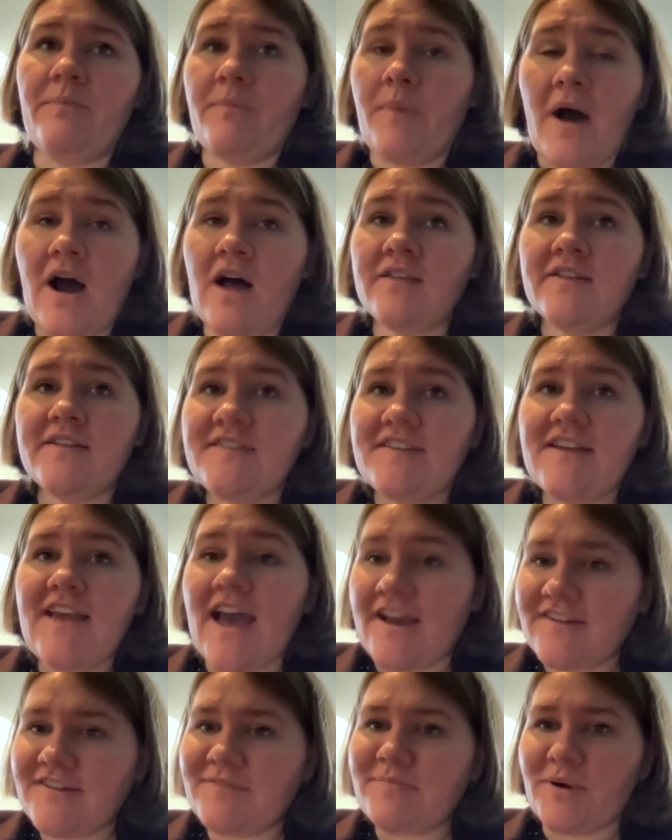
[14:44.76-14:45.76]
policy
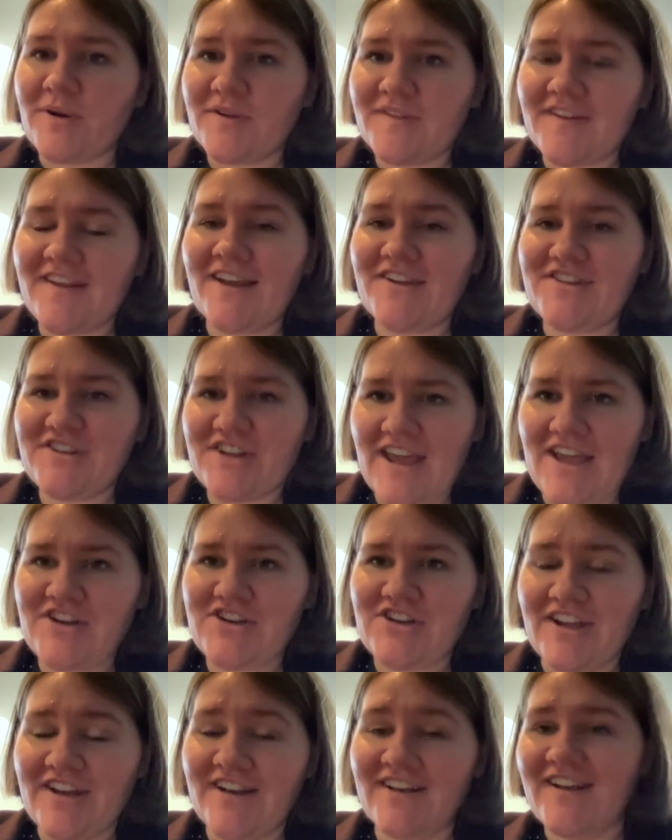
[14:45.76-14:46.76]
experts in
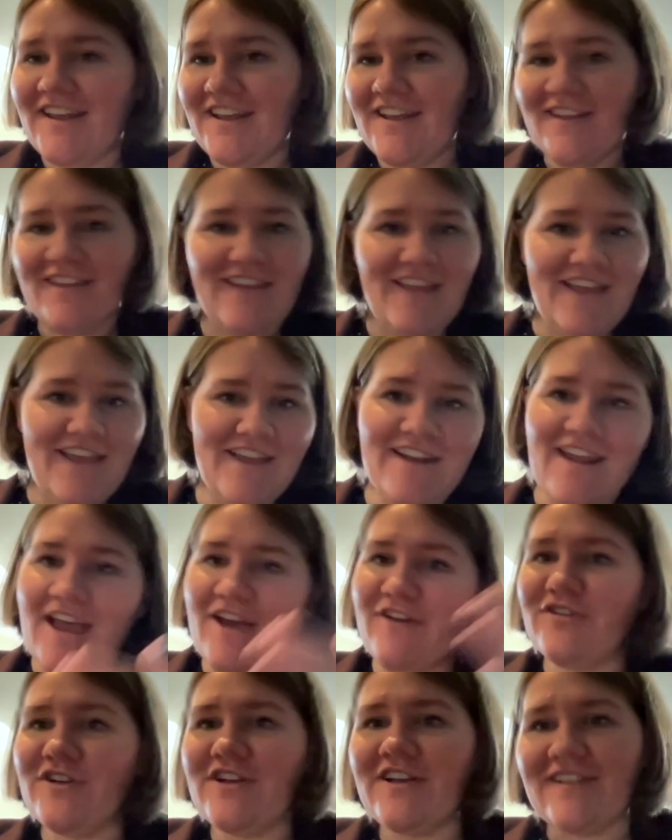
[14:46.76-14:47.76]
education in
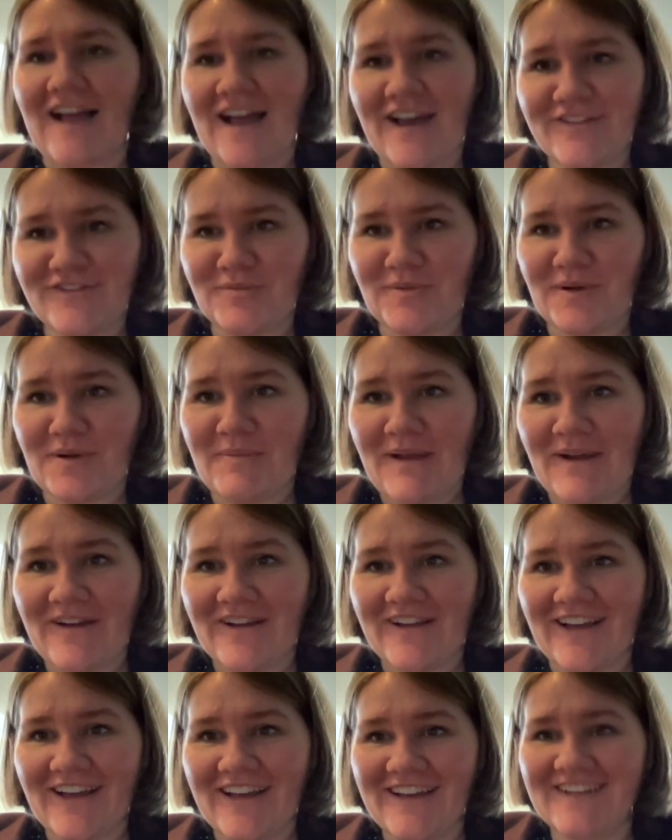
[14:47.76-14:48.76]
every classroom in
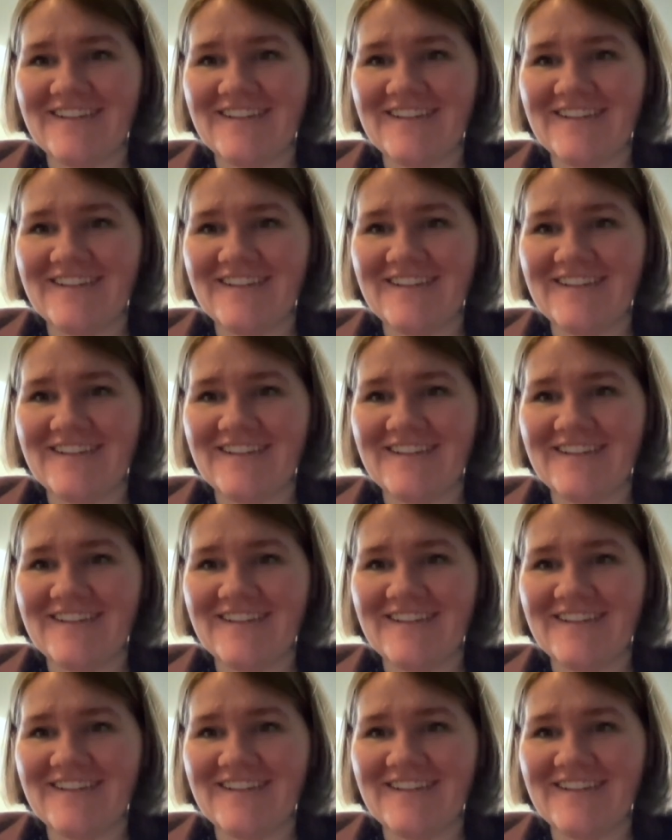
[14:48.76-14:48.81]
America.